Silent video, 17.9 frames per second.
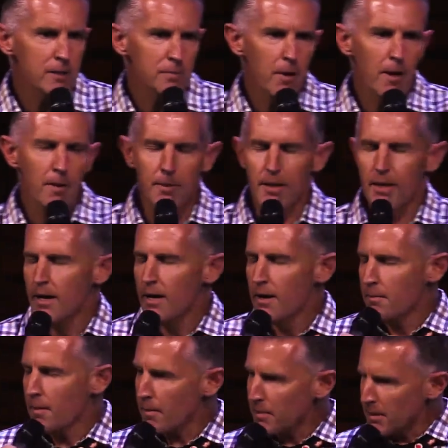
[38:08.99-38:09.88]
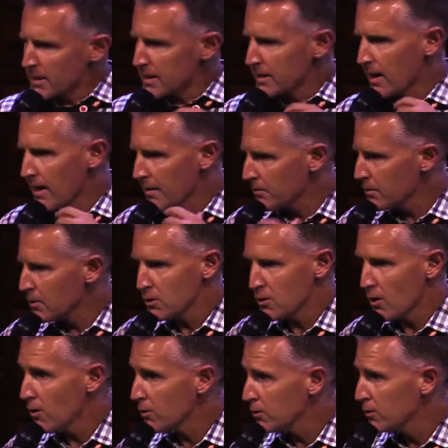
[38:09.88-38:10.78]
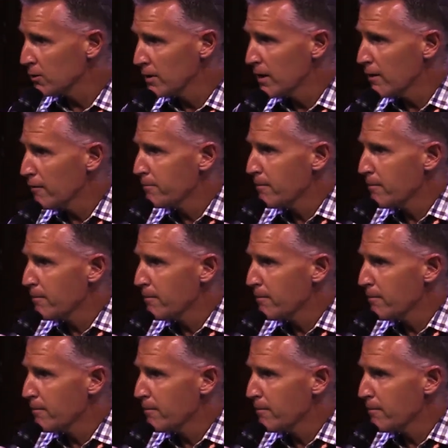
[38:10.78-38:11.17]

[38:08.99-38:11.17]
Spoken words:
Maybe it's time to start to give.